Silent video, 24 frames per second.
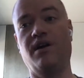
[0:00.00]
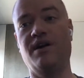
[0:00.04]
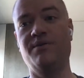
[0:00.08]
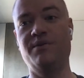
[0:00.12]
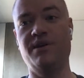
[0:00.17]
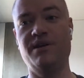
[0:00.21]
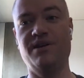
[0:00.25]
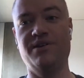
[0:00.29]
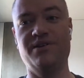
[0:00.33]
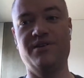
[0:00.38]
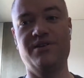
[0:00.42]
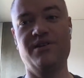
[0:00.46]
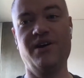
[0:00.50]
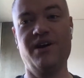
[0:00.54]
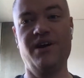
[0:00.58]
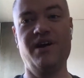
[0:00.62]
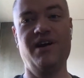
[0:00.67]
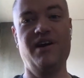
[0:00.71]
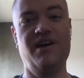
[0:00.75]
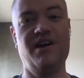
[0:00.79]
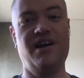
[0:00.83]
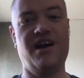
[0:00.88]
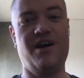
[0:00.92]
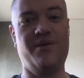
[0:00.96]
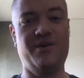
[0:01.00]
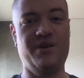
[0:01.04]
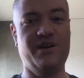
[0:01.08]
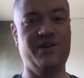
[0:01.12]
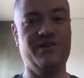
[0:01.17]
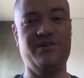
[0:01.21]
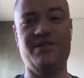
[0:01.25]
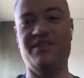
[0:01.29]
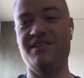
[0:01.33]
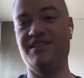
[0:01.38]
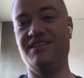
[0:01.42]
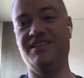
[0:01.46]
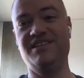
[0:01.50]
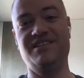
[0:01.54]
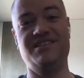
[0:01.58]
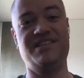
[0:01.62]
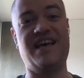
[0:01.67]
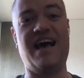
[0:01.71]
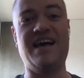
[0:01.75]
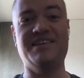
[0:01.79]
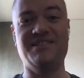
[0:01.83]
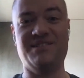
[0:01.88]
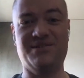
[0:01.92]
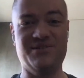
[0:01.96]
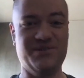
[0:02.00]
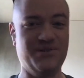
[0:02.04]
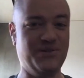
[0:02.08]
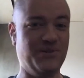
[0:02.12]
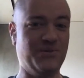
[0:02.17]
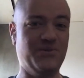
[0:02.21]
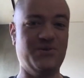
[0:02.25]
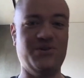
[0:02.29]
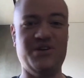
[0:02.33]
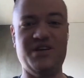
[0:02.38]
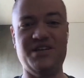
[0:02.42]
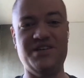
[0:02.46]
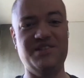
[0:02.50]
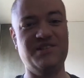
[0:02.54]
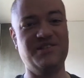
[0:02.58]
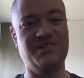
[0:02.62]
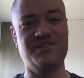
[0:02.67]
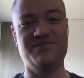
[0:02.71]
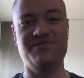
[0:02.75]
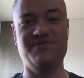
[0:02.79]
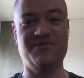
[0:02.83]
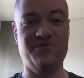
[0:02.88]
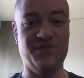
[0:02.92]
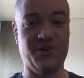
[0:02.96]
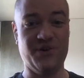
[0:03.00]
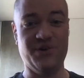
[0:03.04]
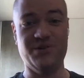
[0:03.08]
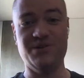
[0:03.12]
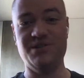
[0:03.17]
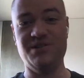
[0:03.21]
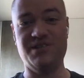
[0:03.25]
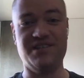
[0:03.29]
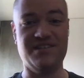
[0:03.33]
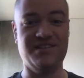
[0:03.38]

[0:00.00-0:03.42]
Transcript: I want to hear the disaster stories first,